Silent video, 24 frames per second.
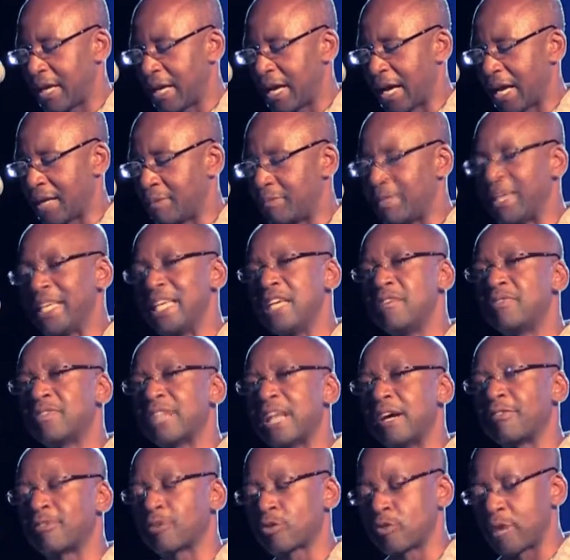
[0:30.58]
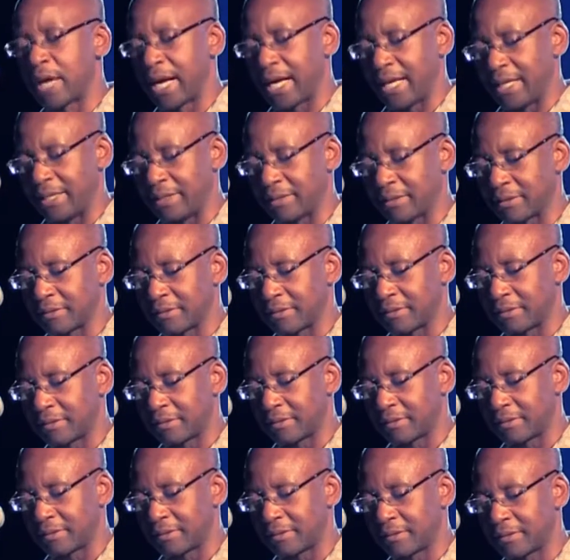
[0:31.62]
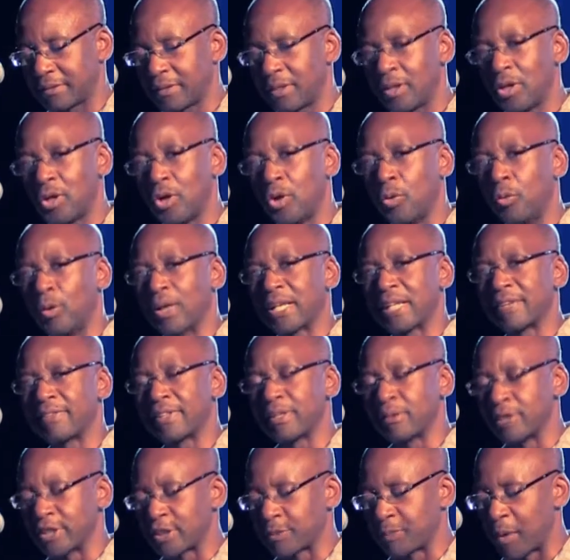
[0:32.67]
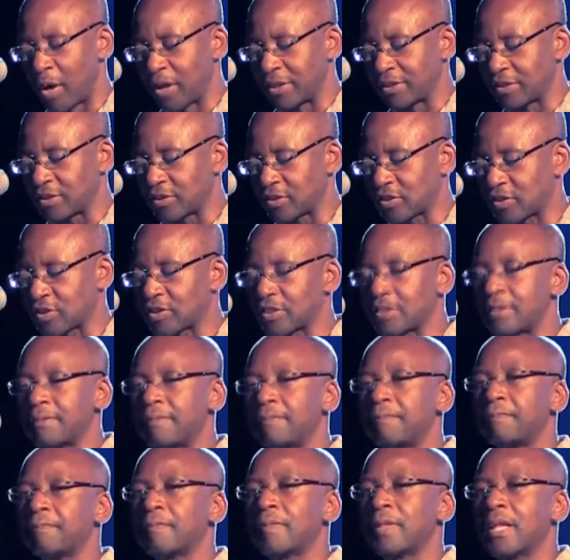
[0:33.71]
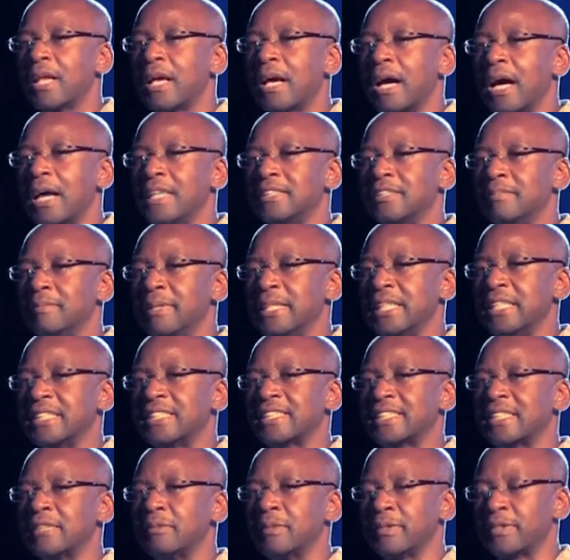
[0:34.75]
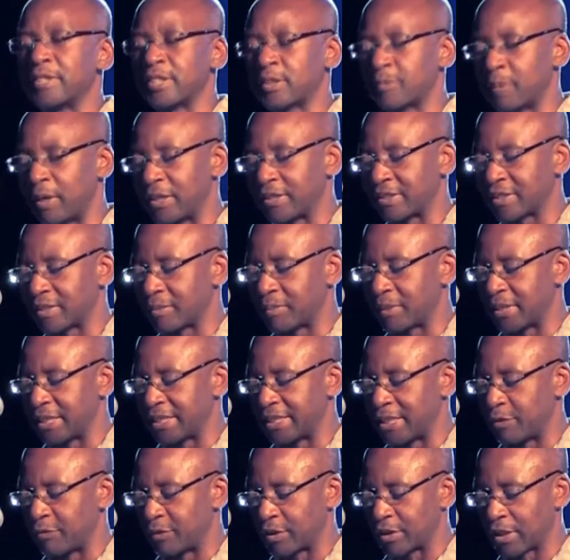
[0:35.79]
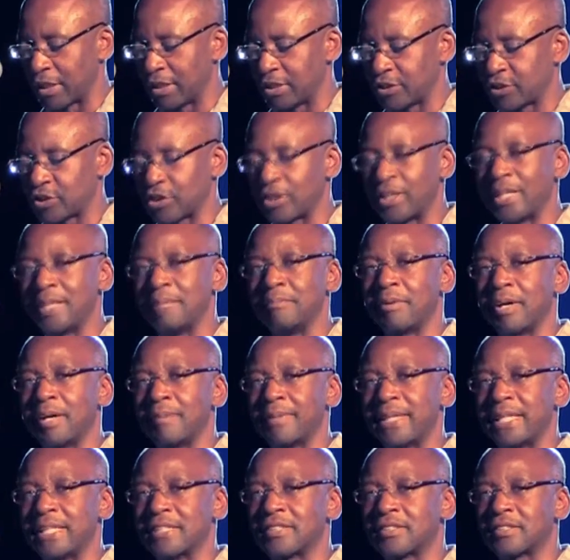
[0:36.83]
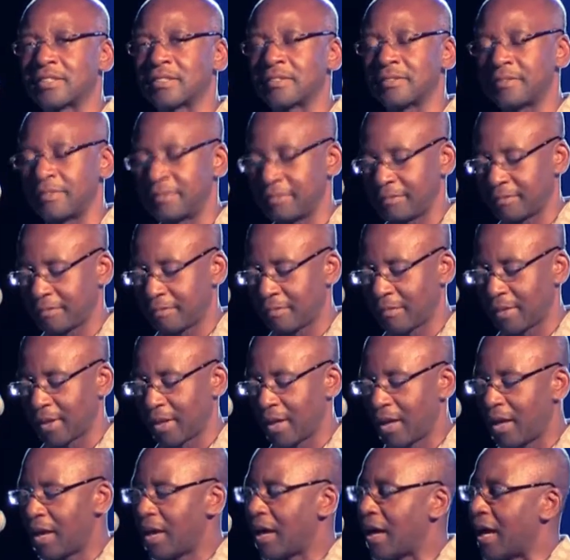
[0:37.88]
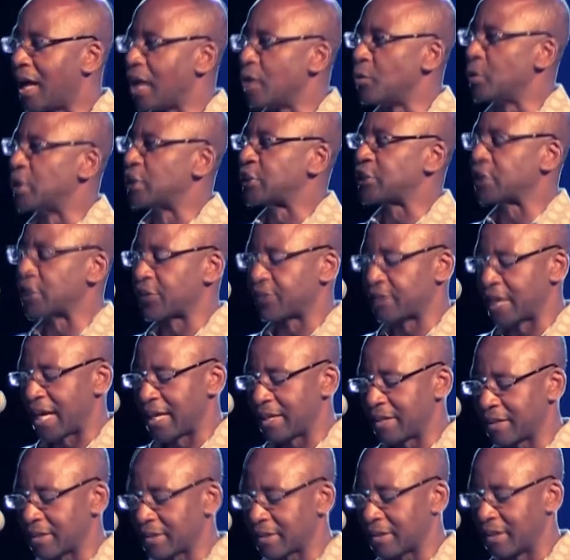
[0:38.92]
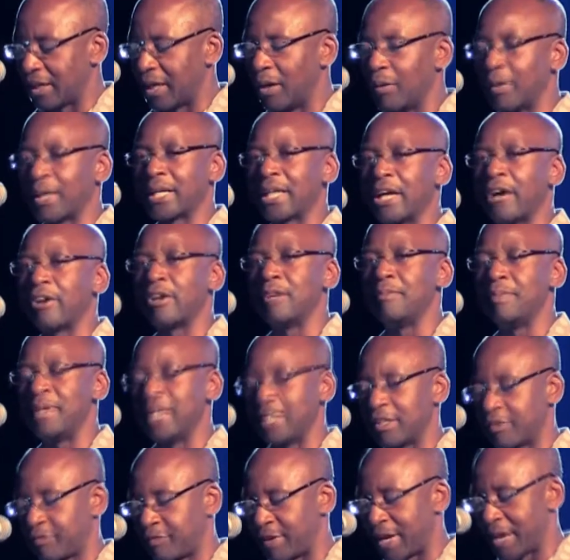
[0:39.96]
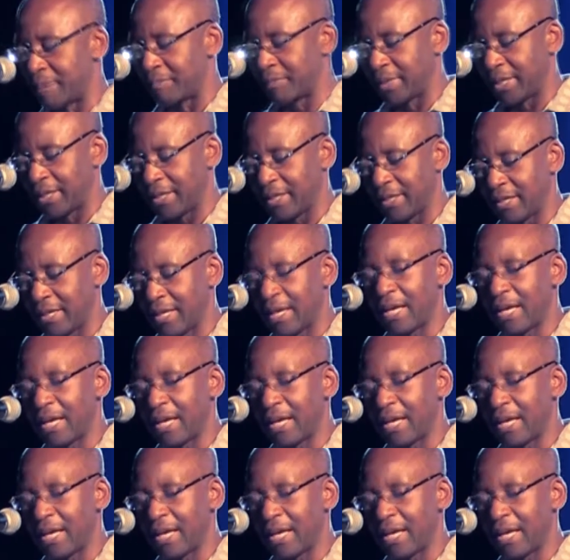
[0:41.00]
and may even have cried. Whatever the response, as Minister with Responsibility for Culture in Barbados, I wish to thank our Caribbean family